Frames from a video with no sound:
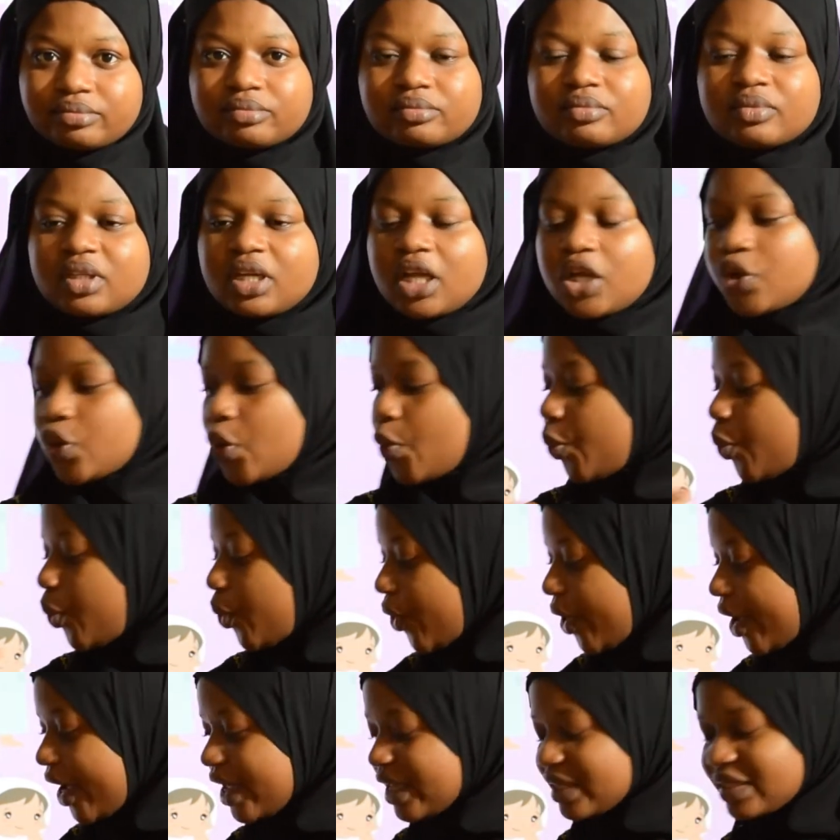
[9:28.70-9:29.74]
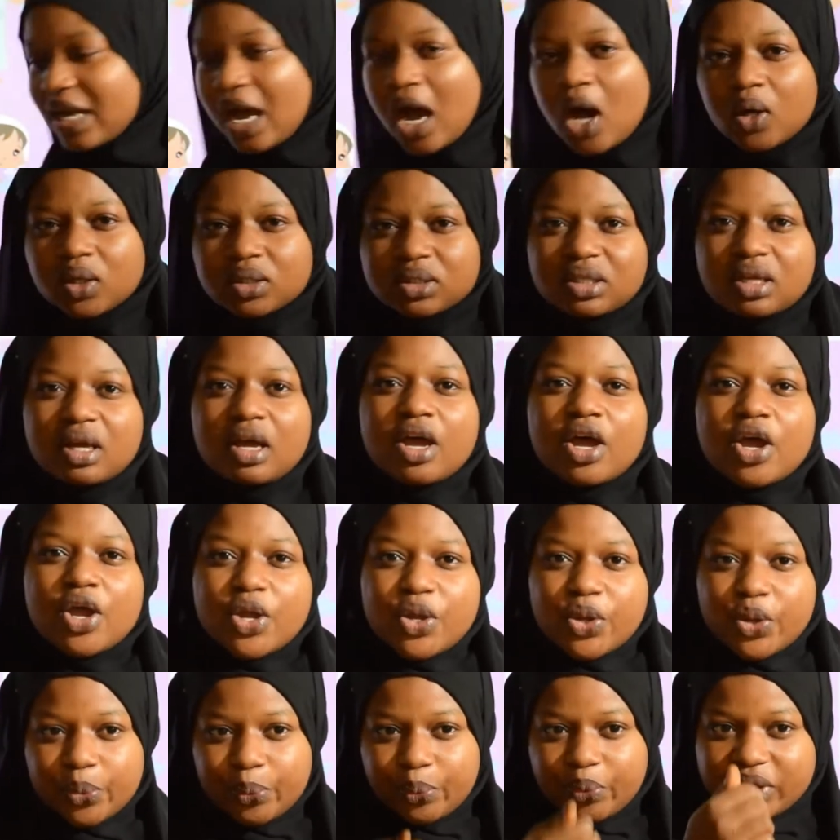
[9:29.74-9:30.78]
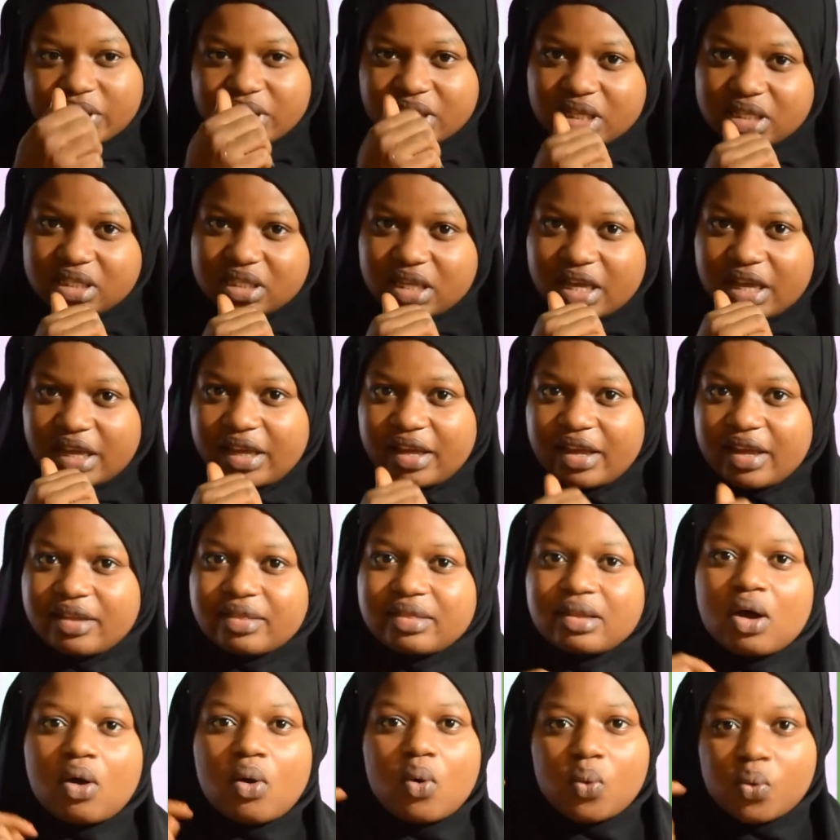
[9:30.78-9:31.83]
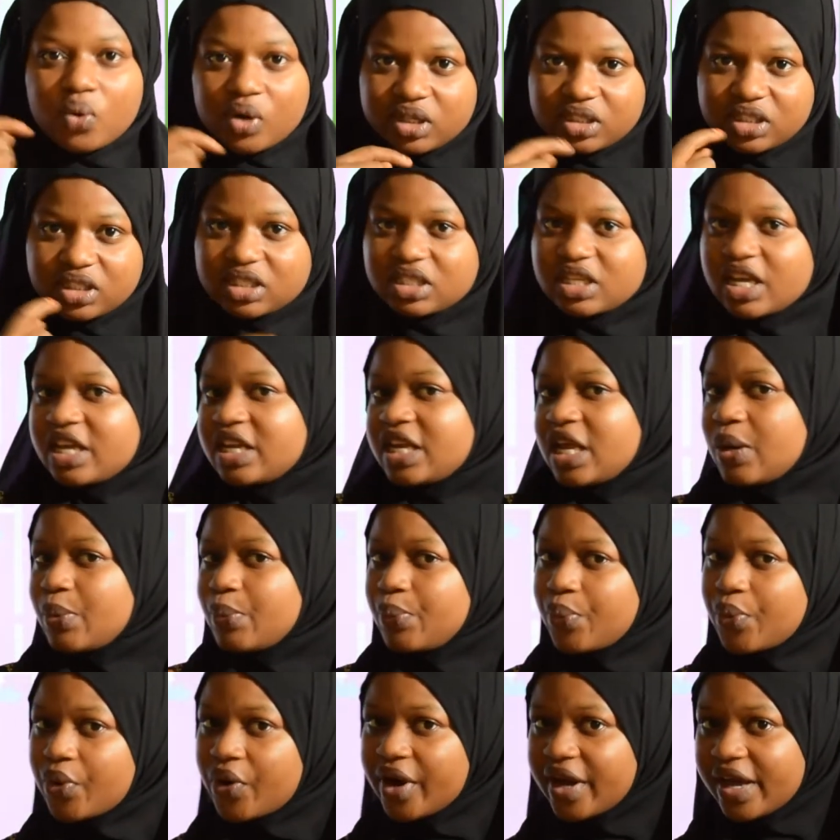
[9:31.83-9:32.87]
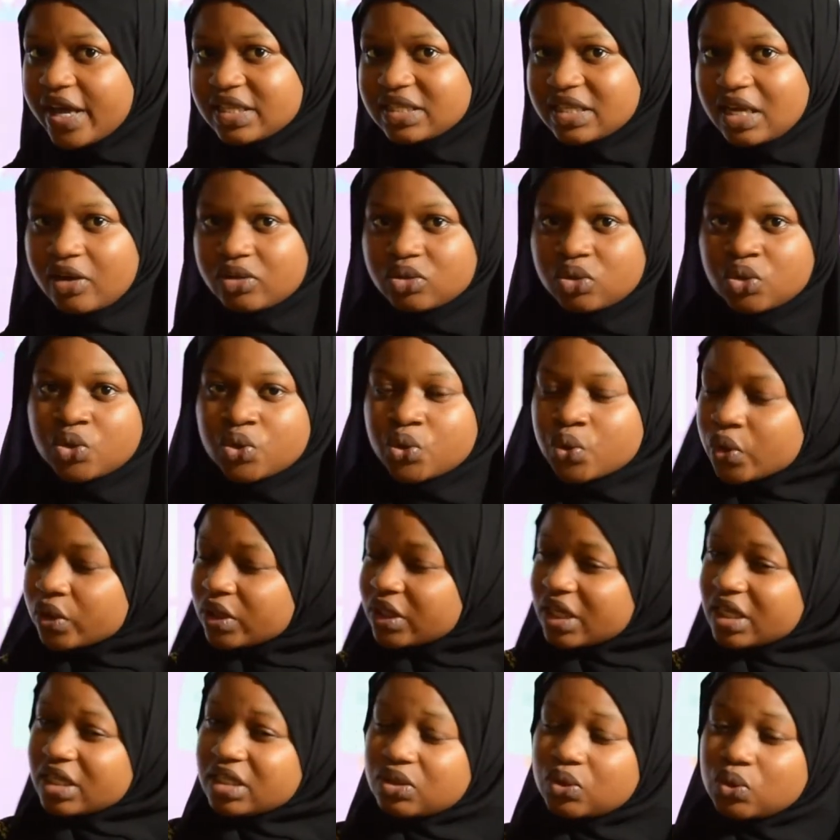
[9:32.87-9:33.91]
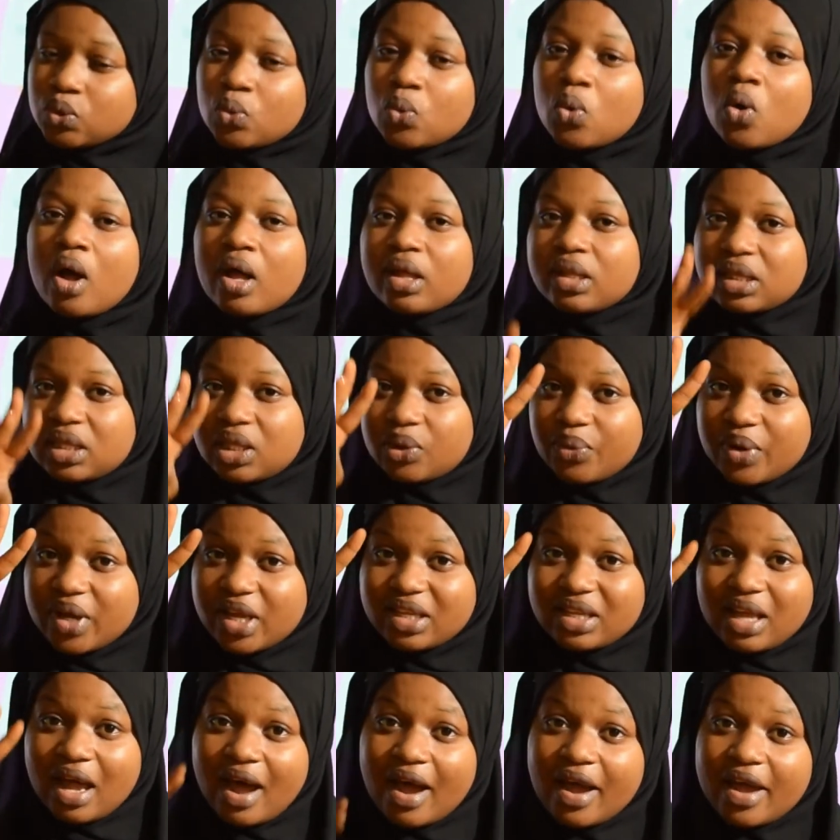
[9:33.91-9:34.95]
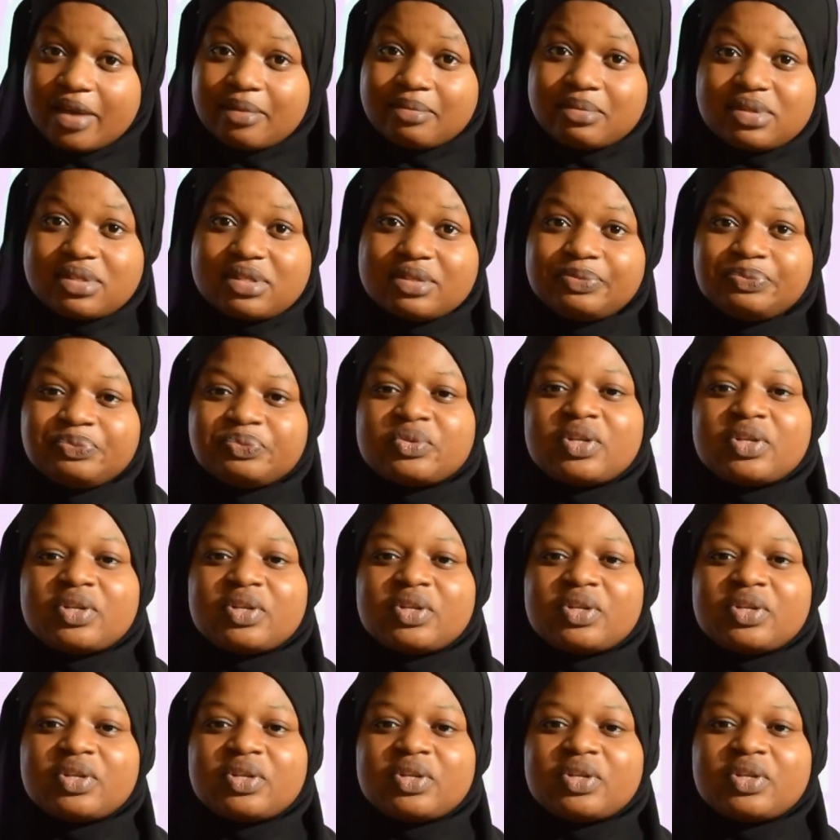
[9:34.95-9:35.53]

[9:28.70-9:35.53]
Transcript: Then you pour it out. You put it again, wash it, and then pour it out. You do this 3 times.